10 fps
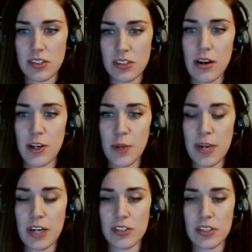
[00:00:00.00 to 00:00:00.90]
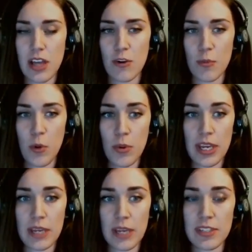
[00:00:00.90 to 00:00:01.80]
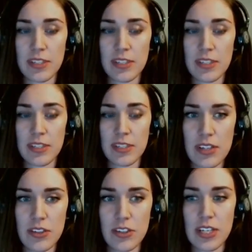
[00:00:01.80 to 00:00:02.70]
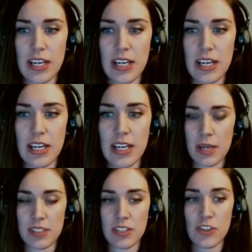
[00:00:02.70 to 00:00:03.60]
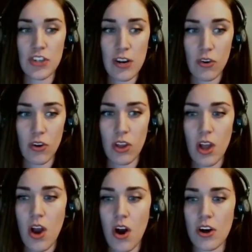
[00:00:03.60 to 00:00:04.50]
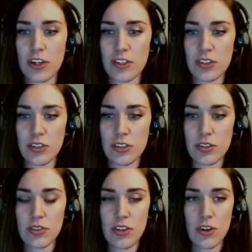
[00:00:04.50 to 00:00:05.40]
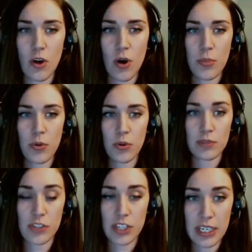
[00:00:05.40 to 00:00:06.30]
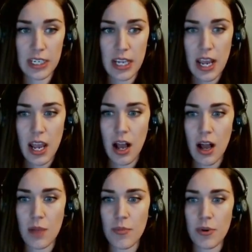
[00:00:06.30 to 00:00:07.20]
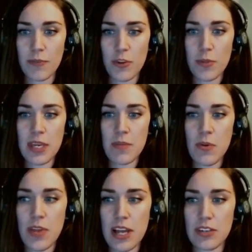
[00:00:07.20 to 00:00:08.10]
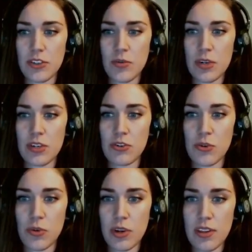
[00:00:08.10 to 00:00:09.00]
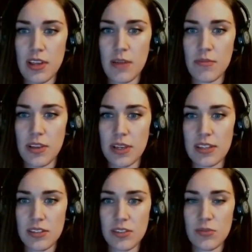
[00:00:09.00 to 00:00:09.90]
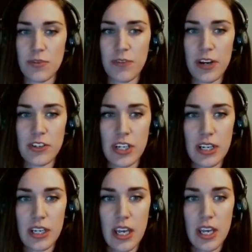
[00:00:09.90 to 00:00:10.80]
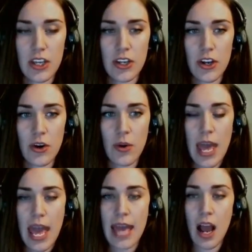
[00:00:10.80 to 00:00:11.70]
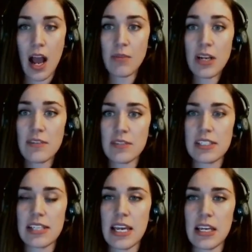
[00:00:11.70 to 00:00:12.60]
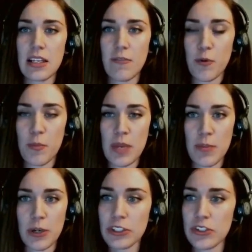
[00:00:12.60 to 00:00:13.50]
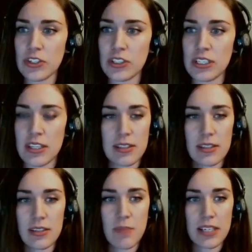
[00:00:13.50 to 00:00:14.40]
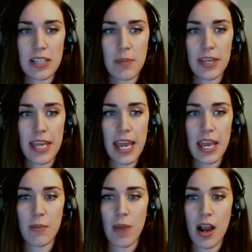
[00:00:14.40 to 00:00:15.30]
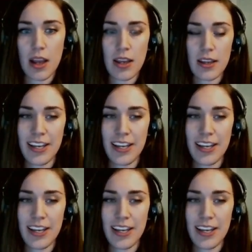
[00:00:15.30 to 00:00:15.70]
tier in comparison to other mobile games. Now, you guys are saying that mobile games in general are just a you know a pool of shit. Mm-hmm. Um, but for the people that do enjoy them, like this is refreshing you know and i'm not even saying for me personally that this is my type of game i